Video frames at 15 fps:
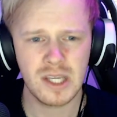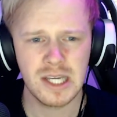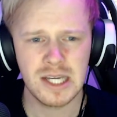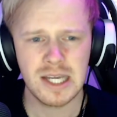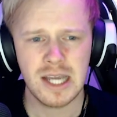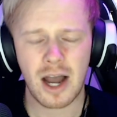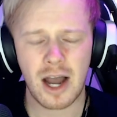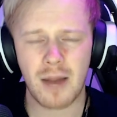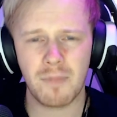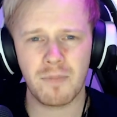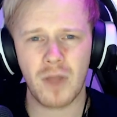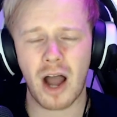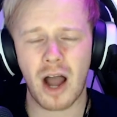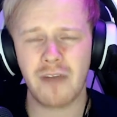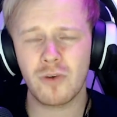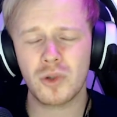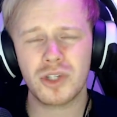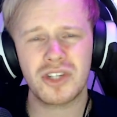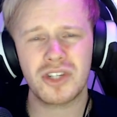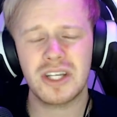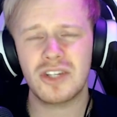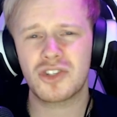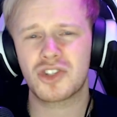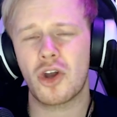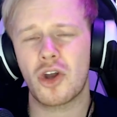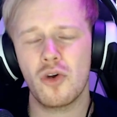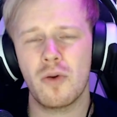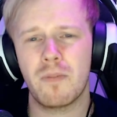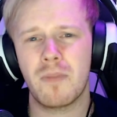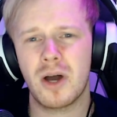I've also seen
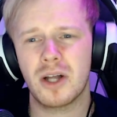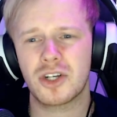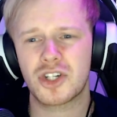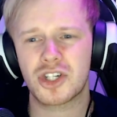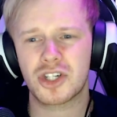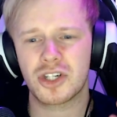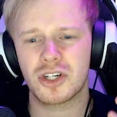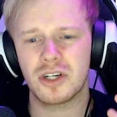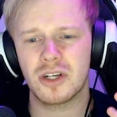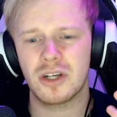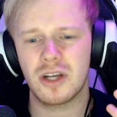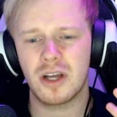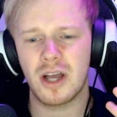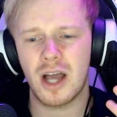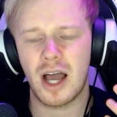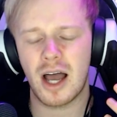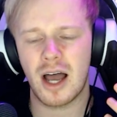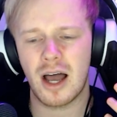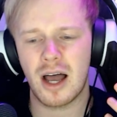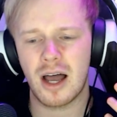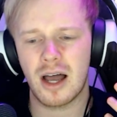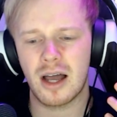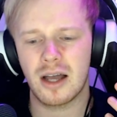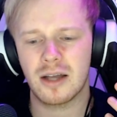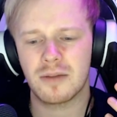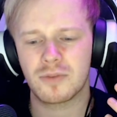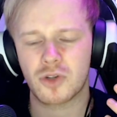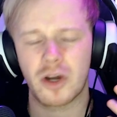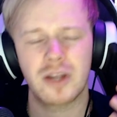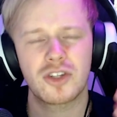so much, start
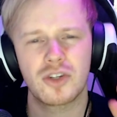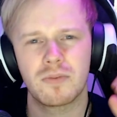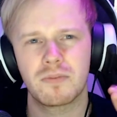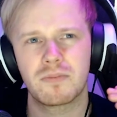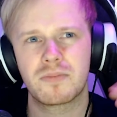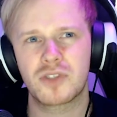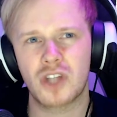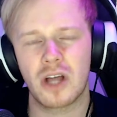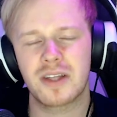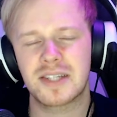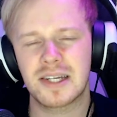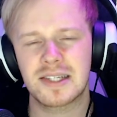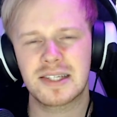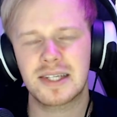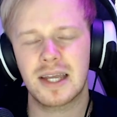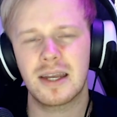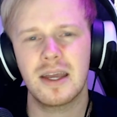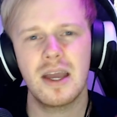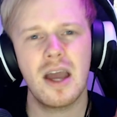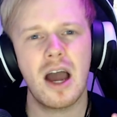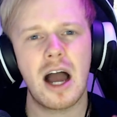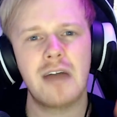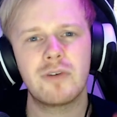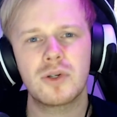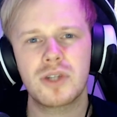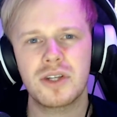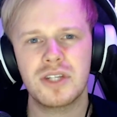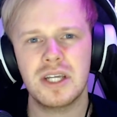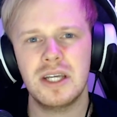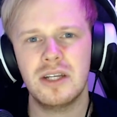the sentence again. I've also
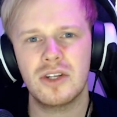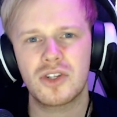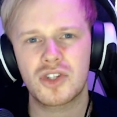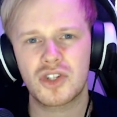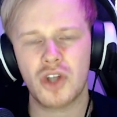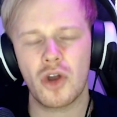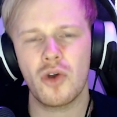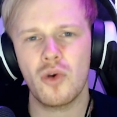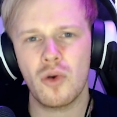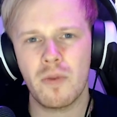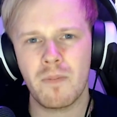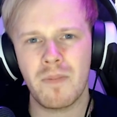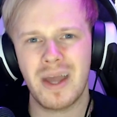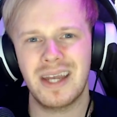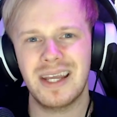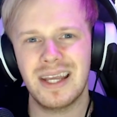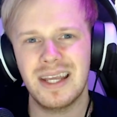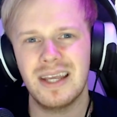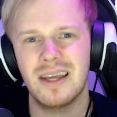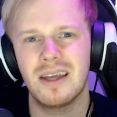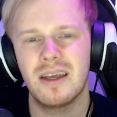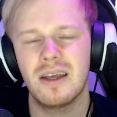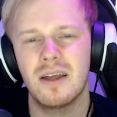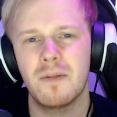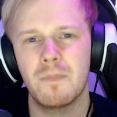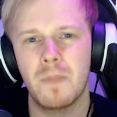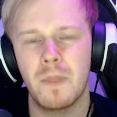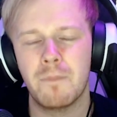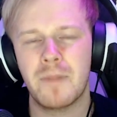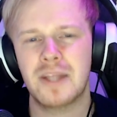seen so many
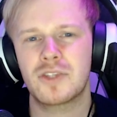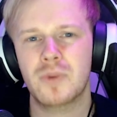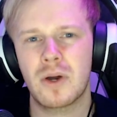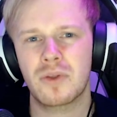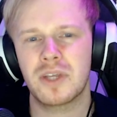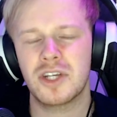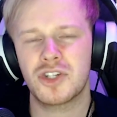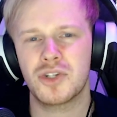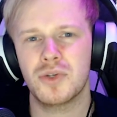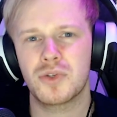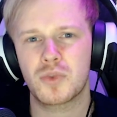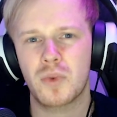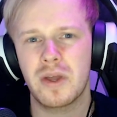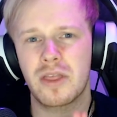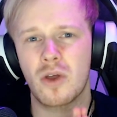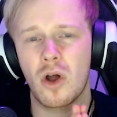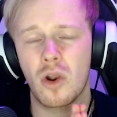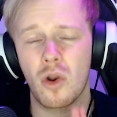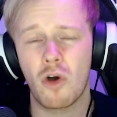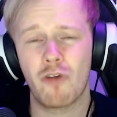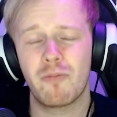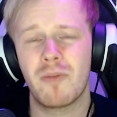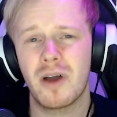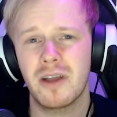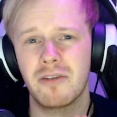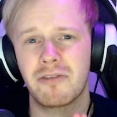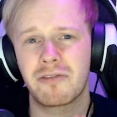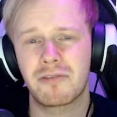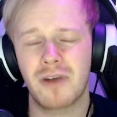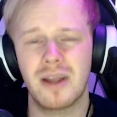mental health issues with a lot of my
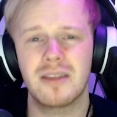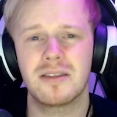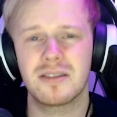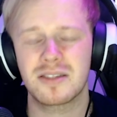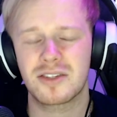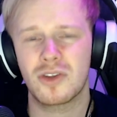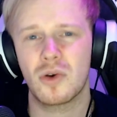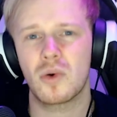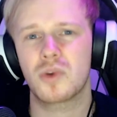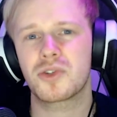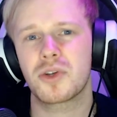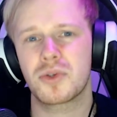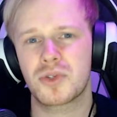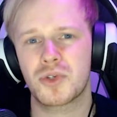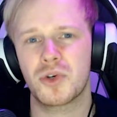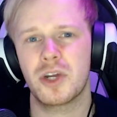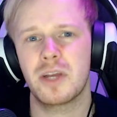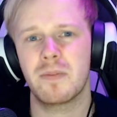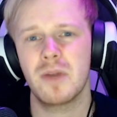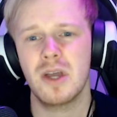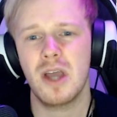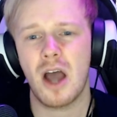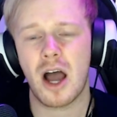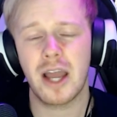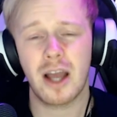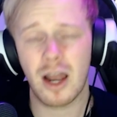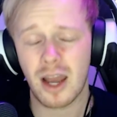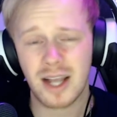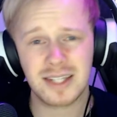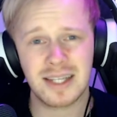friends that also stream.
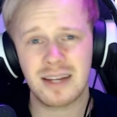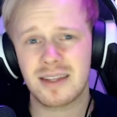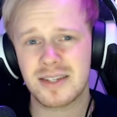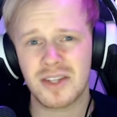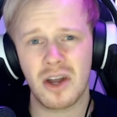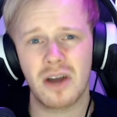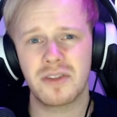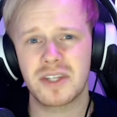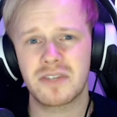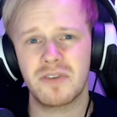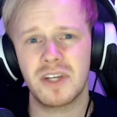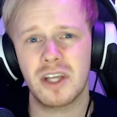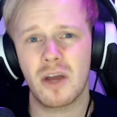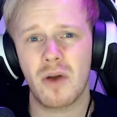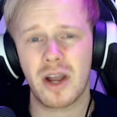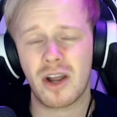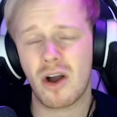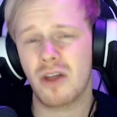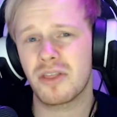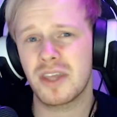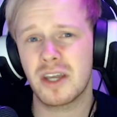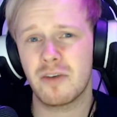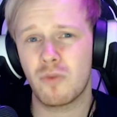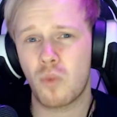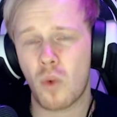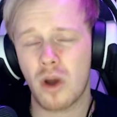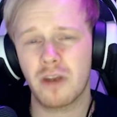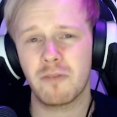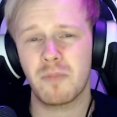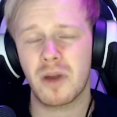Like I said at the start of this video, I can't think of
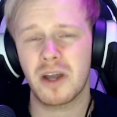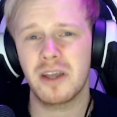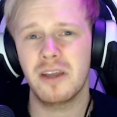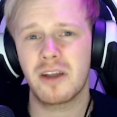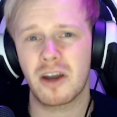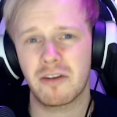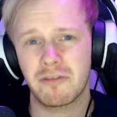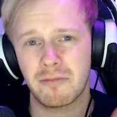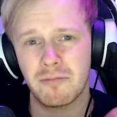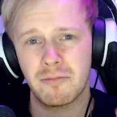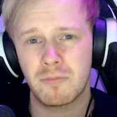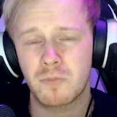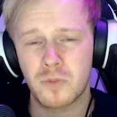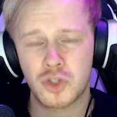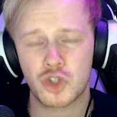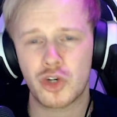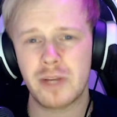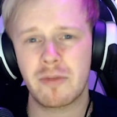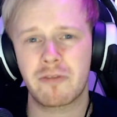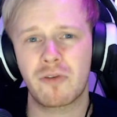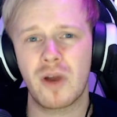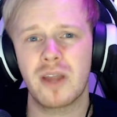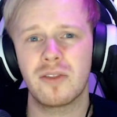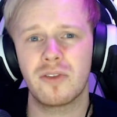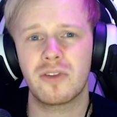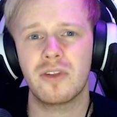one of my kind of streamer friends